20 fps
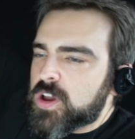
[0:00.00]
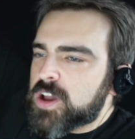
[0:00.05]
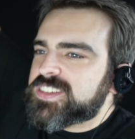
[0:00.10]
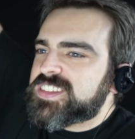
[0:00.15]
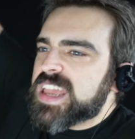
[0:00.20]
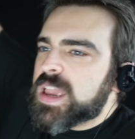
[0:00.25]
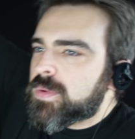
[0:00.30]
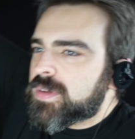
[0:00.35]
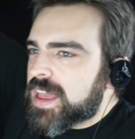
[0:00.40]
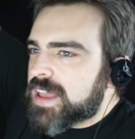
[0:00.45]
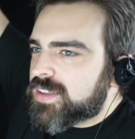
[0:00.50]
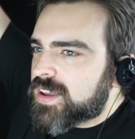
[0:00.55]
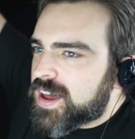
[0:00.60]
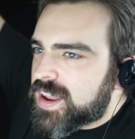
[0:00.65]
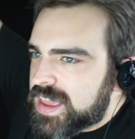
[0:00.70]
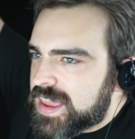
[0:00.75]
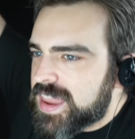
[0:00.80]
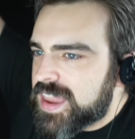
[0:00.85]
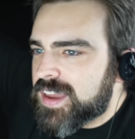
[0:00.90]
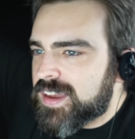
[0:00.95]
first date with
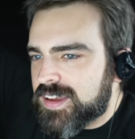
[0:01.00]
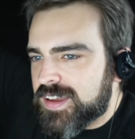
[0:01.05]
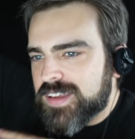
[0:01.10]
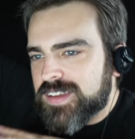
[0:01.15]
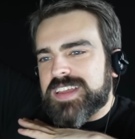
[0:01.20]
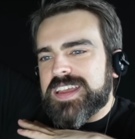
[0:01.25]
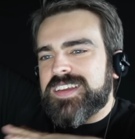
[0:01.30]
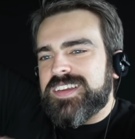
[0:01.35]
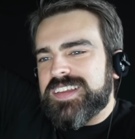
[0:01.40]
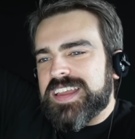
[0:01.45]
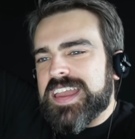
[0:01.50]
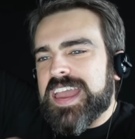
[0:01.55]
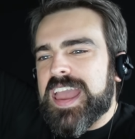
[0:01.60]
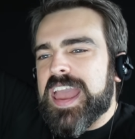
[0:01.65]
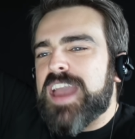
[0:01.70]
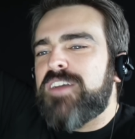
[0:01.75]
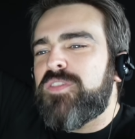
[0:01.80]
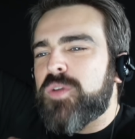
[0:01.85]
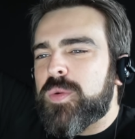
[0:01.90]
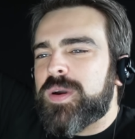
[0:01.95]
Aitana here,
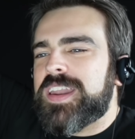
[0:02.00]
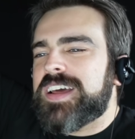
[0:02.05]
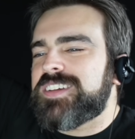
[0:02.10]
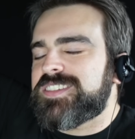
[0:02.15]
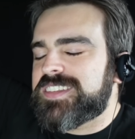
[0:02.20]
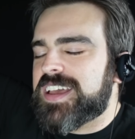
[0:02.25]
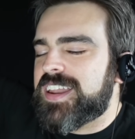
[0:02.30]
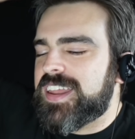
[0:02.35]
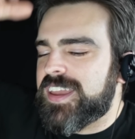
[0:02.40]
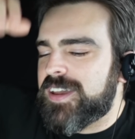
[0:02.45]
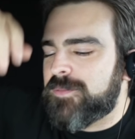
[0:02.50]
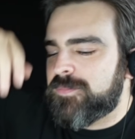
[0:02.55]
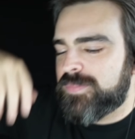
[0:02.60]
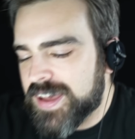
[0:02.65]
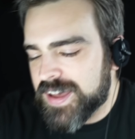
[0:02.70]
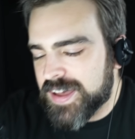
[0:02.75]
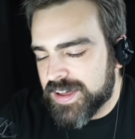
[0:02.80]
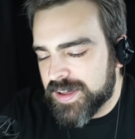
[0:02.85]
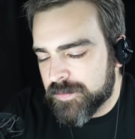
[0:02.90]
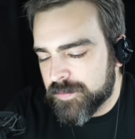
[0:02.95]
everyone else down here.
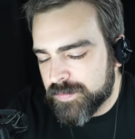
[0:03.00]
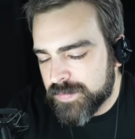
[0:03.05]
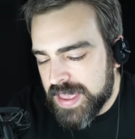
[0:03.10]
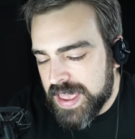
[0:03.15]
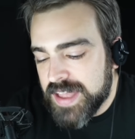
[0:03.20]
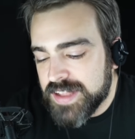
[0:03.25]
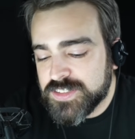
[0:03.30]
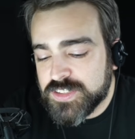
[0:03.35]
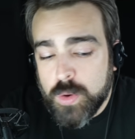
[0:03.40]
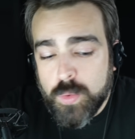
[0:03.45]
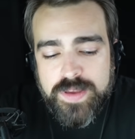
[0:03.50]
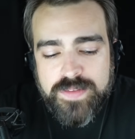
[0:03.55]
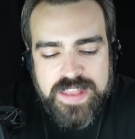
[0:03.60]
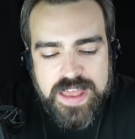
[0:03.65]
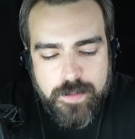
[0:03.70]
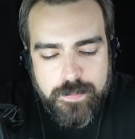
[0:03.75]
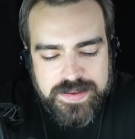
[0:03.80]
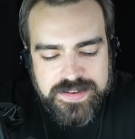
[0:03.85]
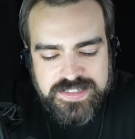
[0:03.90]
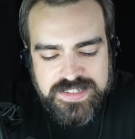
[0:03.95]
And so we've
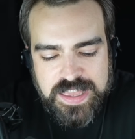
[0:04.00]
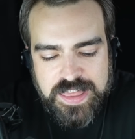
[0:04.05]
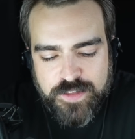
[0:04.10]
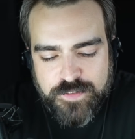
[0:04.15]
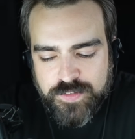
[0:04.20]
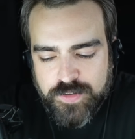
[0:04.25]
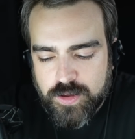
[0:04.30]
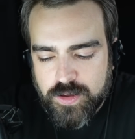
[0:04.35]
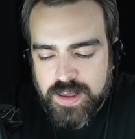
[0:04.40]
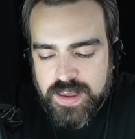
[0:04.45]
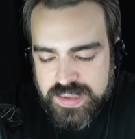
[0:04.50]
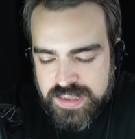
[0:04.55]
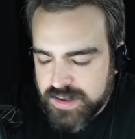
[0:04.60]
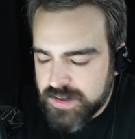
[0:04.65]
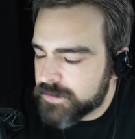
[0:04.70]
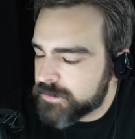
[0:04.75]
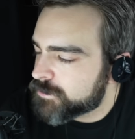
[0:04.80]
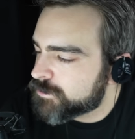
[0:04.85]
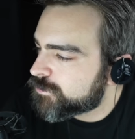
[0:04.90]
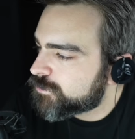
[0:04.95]
now been together for a
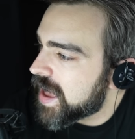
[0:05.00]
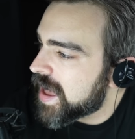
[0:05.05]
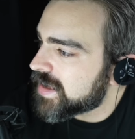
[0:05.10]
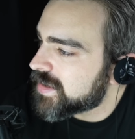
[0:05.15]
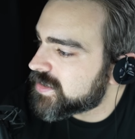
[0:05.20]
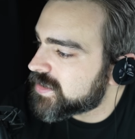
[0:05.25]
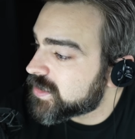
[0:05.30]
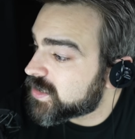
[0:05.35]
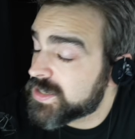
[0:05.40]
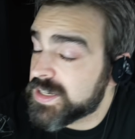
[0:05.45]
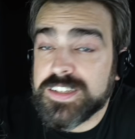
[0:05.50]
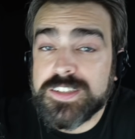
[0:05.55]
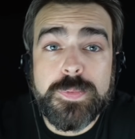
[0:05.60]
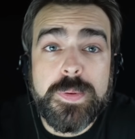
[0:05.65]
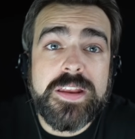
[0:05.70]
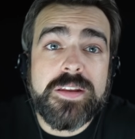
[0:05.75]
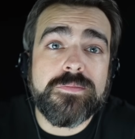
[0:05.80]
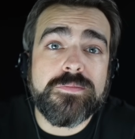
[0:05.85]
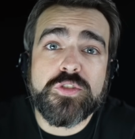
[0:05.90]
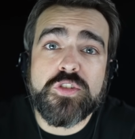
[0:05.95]
year, and it's
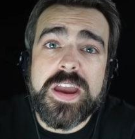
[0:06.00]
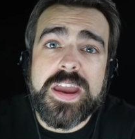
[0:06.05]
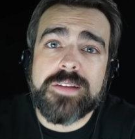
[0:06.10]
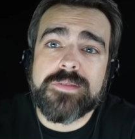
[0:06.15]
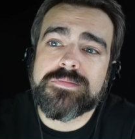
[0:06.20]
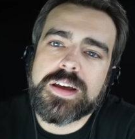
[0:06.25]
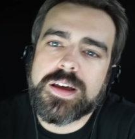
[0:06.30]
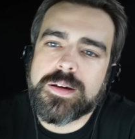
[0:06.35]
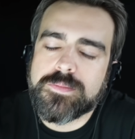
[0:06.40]
been great.